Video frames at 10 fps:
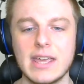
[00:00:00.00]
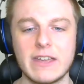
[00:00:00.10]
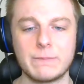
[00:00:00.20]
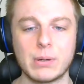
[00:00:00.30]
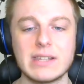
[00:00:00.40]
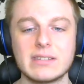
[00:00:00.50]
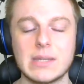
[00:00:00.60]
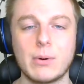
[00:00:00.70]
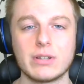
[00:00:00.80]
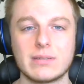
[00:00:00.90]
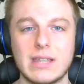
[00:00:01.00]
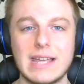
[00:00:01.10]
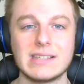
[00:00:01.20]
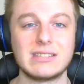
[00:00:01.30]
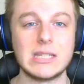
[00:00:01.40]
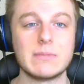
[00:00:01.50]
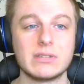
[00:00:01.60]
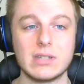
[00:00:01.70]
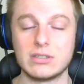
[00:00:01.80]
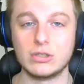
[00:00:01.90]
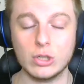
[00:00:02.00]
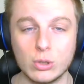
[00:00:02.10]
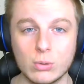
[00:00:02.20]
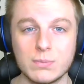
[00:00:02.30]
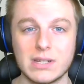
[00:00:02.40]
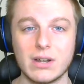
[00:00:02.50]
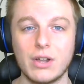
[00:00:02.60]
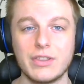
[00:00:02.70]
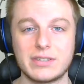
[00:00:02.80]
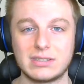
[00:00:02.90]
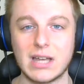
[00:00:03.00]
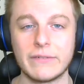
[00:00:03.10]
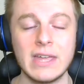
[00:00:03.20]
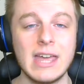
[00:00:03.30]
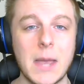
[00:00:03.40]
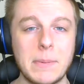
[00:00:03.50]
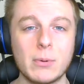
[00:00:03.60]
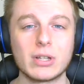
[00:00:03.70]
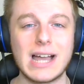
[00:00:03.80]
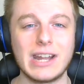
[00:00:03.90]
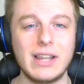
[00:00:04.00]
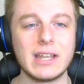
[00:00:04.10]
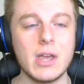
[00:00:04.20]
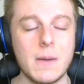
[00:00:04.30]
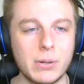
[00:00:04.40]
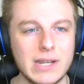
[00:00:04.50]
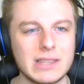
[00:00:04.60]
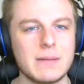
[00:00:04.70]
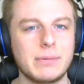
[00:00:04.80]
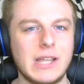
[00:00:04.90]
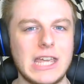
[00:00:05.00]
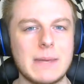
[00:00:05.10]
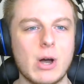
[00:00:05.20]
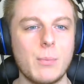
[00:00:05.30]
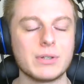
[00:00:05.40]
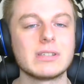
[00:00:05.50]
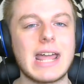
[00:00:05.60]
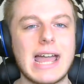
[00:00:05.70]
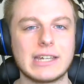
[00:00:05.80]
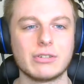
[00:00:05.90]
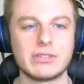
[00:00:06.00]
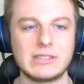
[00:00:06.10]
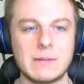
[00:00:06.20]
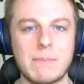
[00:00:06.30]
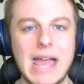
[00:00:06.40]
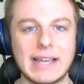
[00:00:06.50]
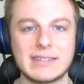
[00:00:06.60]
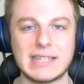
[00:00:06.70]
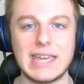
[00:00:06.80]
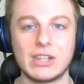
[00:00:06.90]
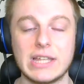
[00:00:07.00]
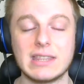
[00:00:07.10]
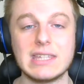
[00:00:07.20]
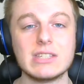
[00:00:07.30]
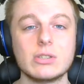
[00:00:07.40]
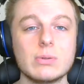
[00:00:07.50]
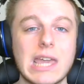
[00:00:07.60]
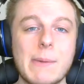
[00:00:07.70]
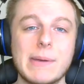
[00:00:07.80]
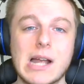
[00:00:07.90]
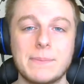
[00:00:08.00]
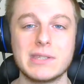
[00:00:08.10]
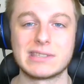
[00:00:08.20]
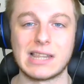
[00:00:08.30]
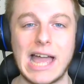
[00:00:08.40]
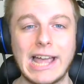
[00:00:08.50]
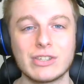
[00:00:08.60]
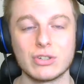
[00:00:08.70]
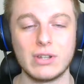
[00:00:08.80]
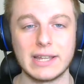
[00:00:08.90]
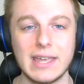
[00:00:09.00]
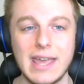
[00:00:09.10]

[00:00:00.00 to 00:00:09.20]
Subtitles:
if Pred and Sib aren't slaying, this team is doomed and all this stuff. And people are kind of like putting the blame almost on Accuracy and Mac, saying like these two can't pick up the slack, so like